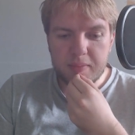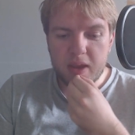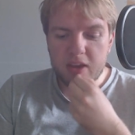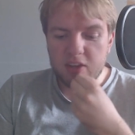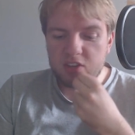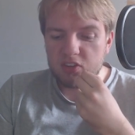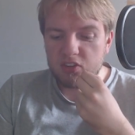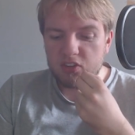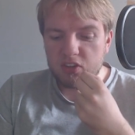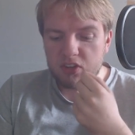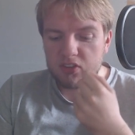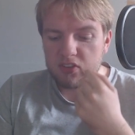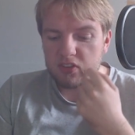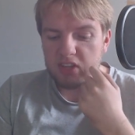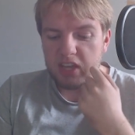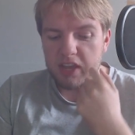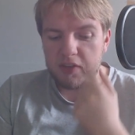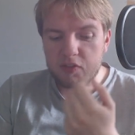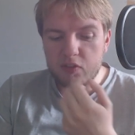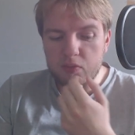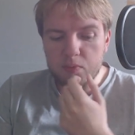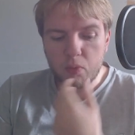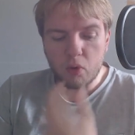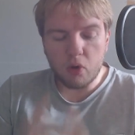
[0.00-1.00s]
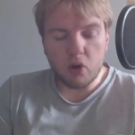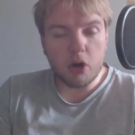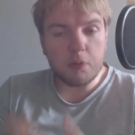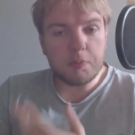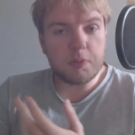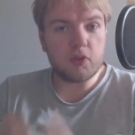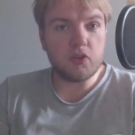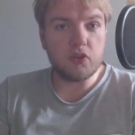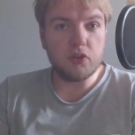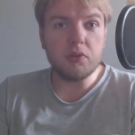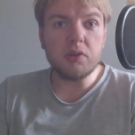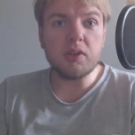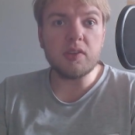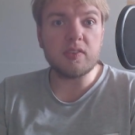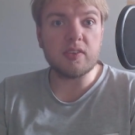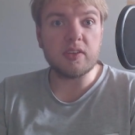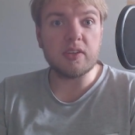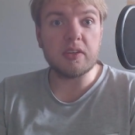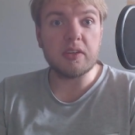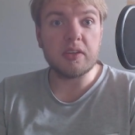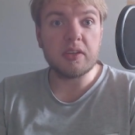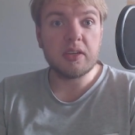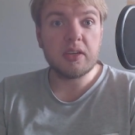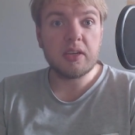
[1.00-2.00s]
animation just gives more
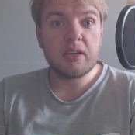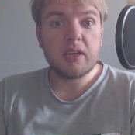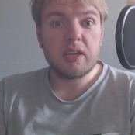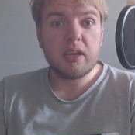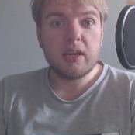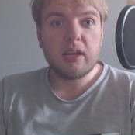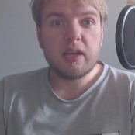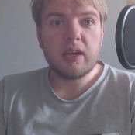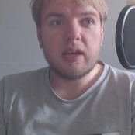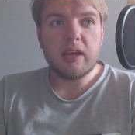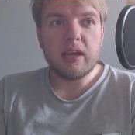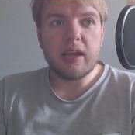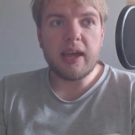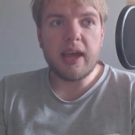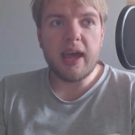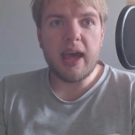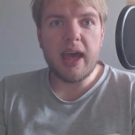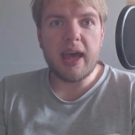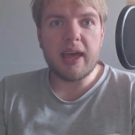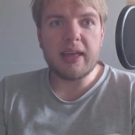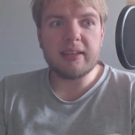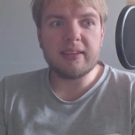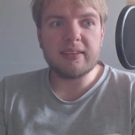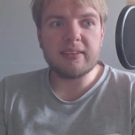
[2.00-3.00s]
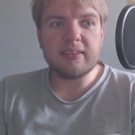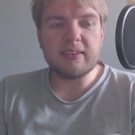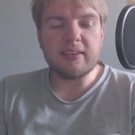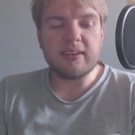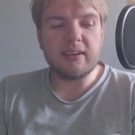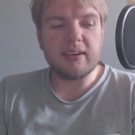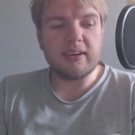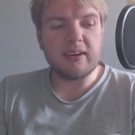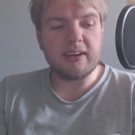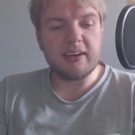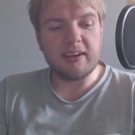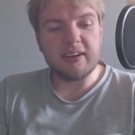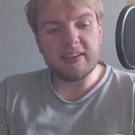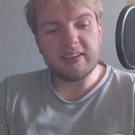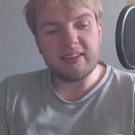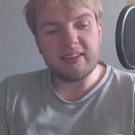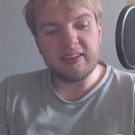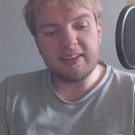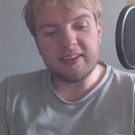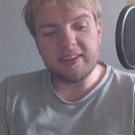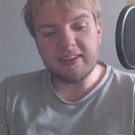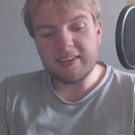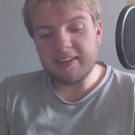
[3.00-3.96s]
opportunity. And, uh,